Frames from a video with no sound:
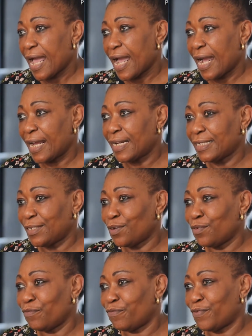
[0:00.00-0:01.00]
And
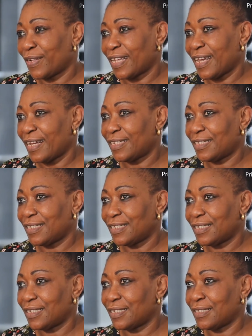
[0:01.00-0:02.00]
don't forget,
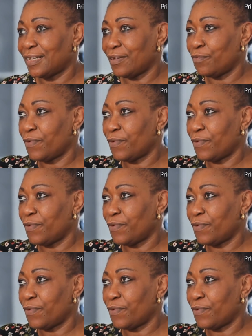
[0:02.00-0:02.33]
the